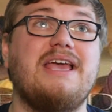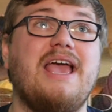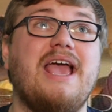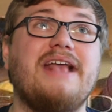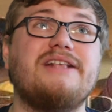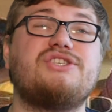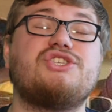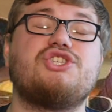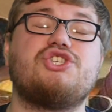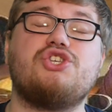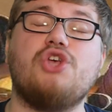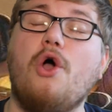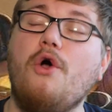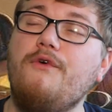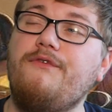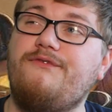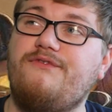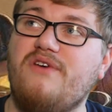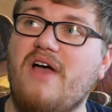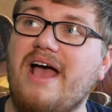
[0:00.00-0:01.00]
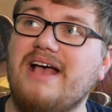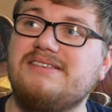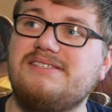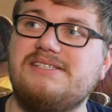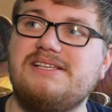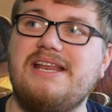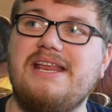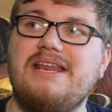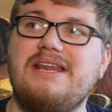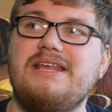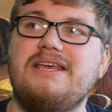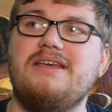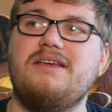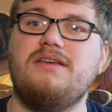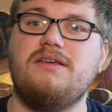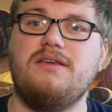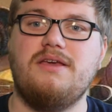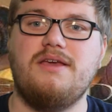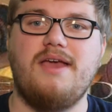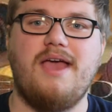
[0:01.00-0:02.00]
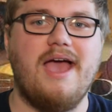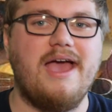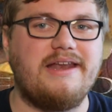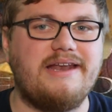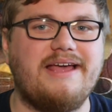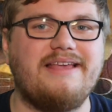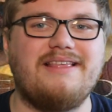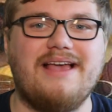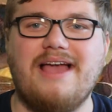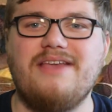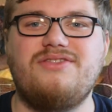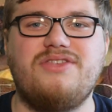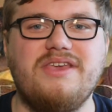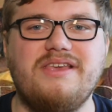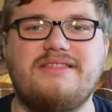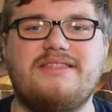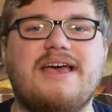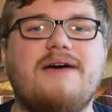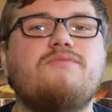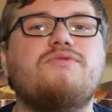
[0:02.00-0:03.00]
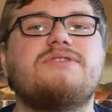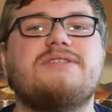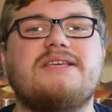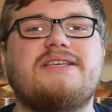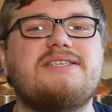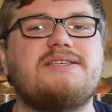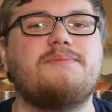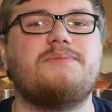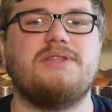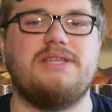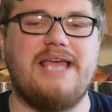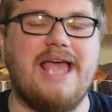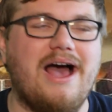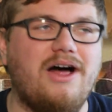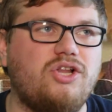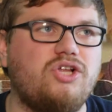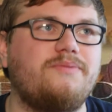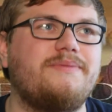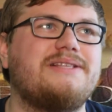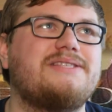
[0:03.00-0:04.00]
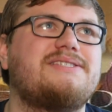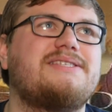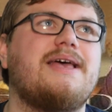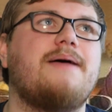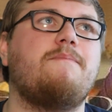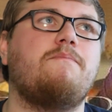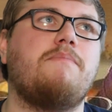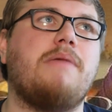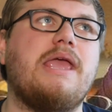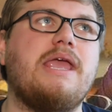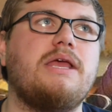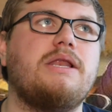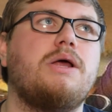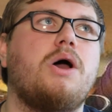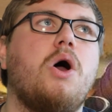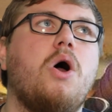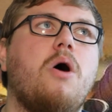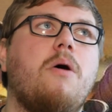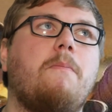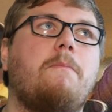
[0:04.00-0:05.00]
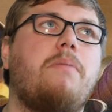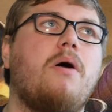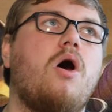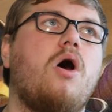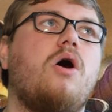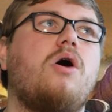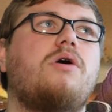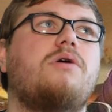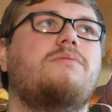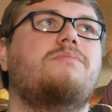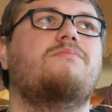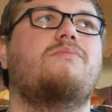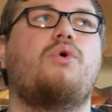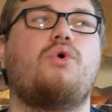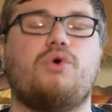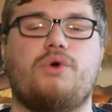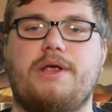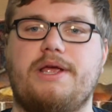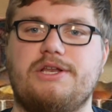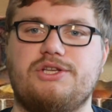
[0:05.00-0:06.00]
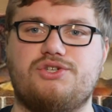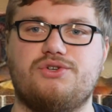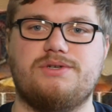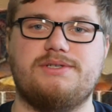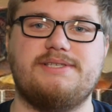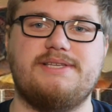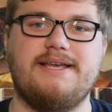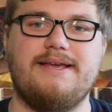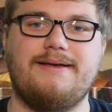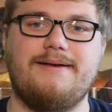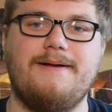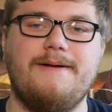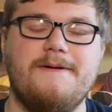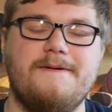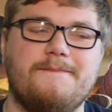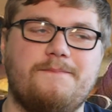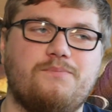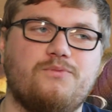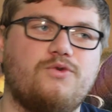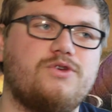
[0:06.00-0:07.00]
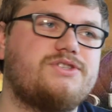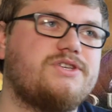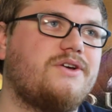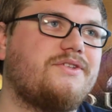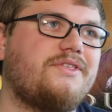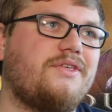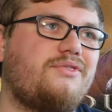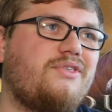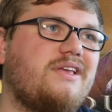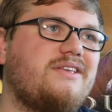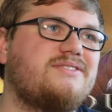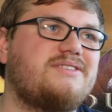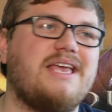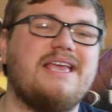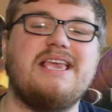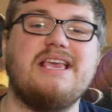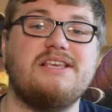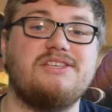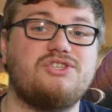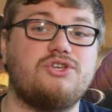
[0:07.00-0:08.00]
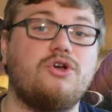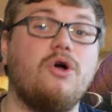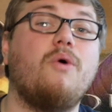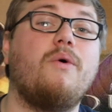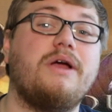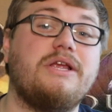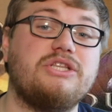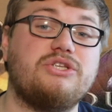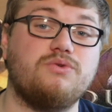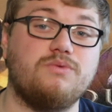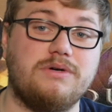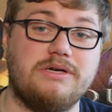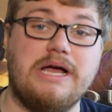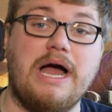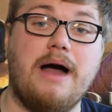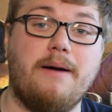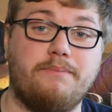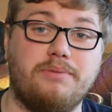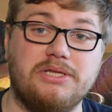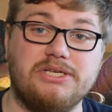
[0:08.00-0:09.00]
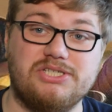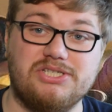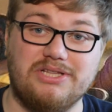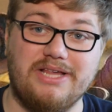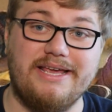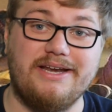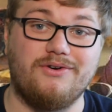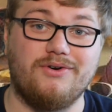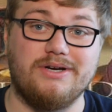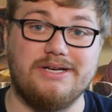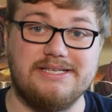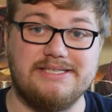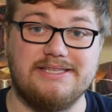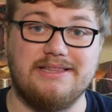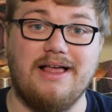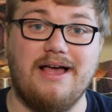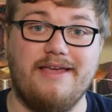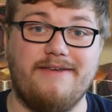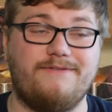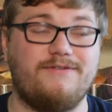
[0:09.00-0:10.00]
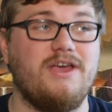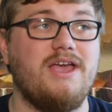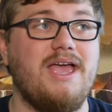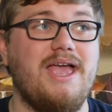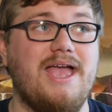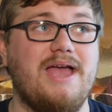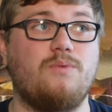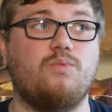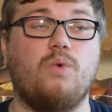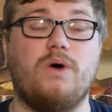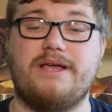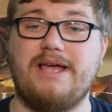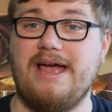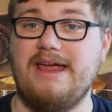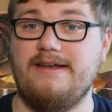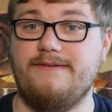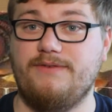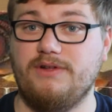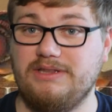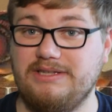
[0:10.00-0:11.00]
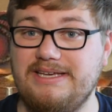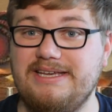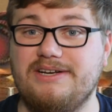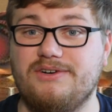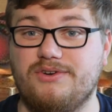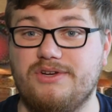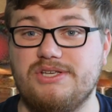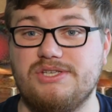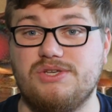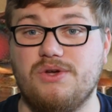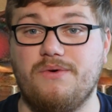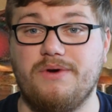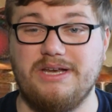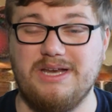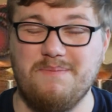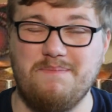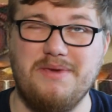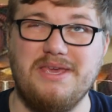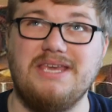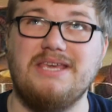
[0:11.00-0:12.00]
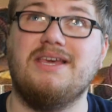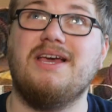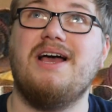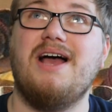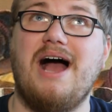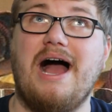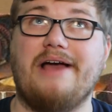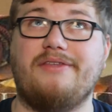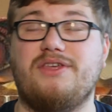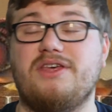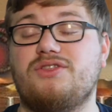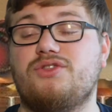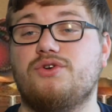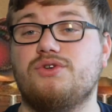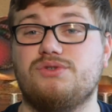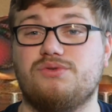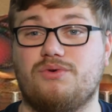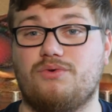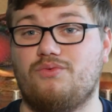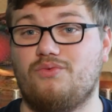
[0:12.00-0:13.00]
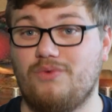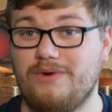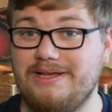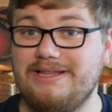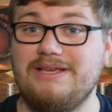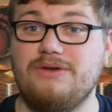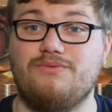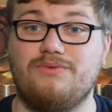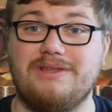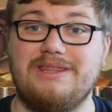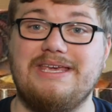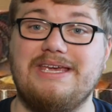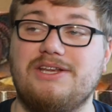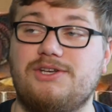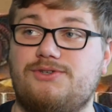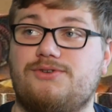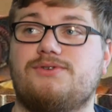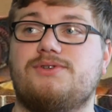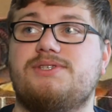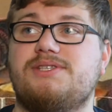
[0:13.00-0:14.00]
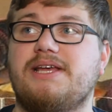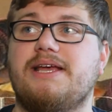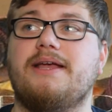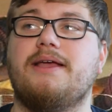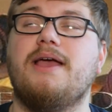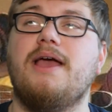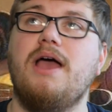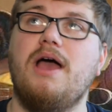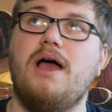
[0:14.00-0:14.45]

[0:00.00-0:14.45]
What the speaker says: it's so fascinating, and I think that was like some of the elements that made Paul more interesting, was all the things that he's going to accomplish later in his life and what kind of a leader he's going to be. I think those were really, really interesting.